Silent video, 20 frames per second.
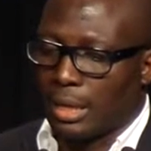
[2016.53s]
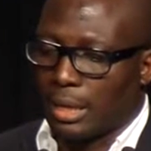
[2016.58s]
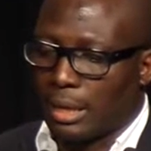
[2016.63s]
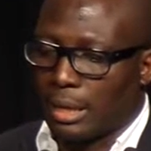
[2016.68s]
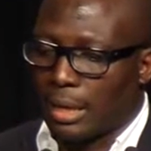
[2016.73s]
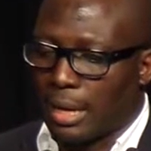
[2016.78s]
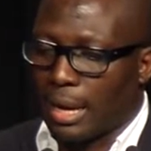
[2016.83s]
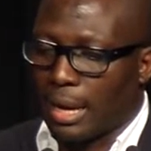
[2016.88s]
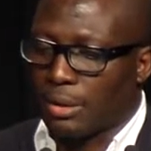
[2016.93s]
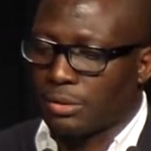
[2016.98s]

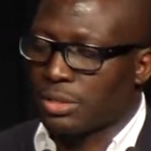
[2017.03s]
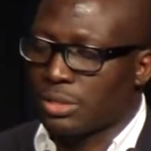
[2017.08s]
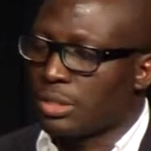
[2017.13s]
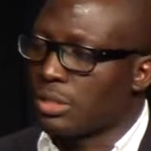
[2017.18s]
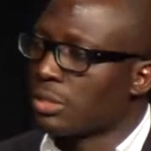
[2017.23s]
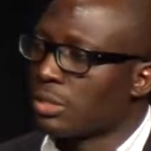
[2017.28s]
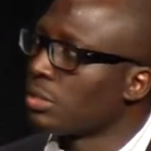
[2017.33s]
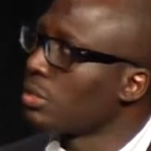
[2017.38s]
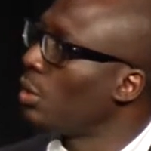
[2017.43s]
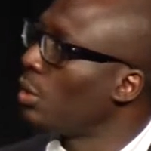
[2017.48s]

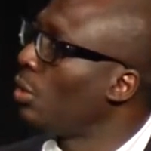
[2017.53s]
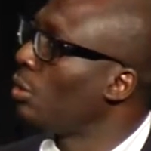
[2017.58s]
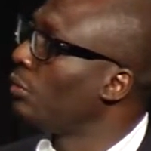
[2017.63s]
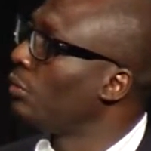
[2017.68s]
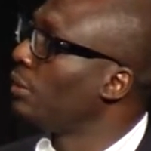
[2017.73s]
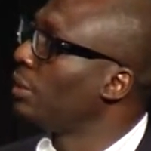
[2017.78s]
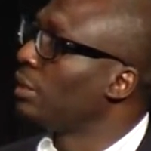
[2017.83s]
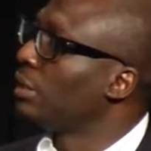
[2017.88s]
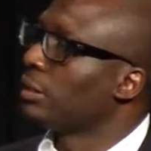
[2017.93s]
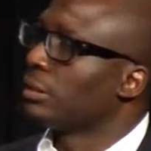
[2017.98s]
houses all
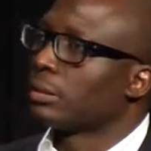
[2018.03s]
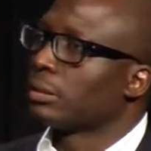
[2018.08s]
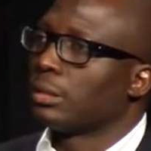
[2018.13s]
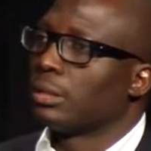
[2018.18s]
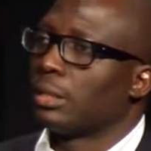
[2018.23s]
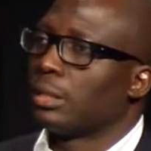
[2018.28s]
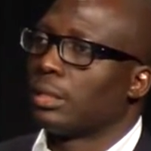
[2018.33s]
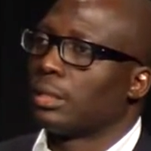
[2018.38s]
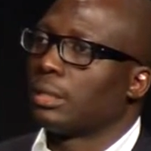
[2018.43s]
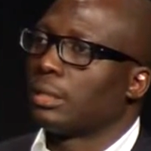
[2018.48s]
over
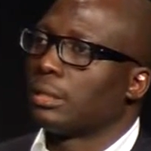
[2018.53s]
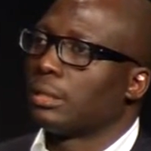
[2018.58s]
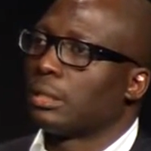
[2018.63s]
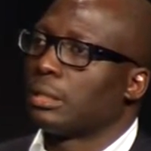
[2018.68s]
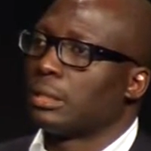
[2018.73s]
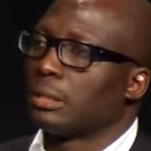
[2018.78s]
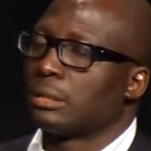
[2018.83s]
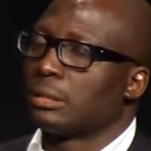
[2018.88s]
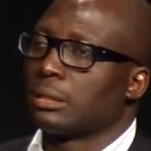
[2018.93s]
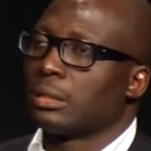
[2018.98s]

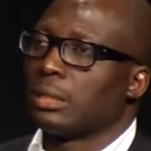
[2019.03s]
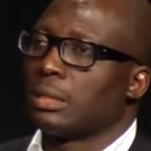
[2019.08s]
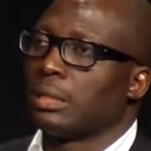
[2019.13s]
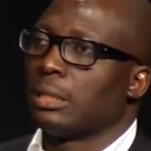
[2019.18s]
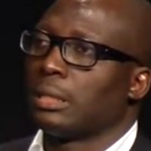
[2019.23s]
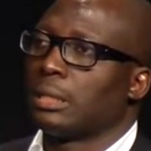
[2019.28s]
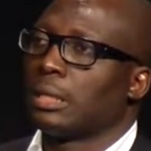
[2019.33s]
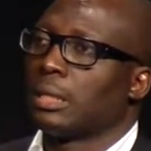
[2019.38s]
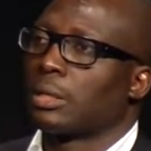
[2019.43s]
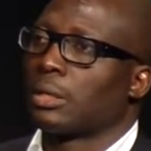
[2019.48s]

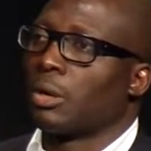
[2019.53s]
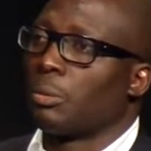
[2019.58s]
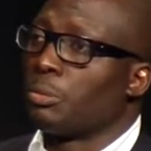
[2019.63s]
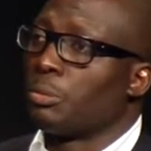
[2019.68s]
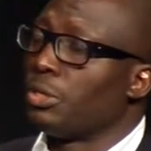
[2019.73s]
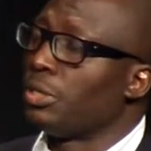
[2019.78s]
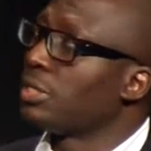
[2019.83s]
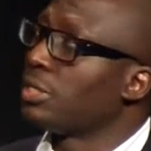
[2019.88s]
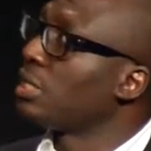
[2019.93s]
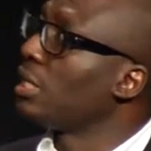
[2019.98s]
the
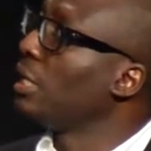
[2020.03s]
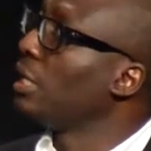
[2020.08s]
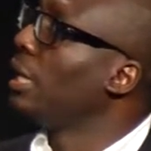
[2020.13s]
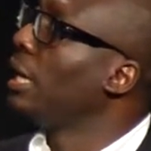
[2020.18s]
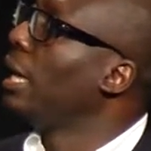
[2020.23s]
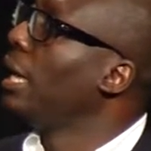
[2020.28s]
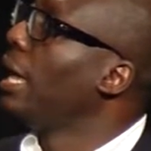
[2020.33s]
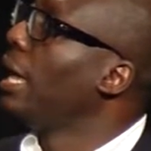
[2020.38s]
community,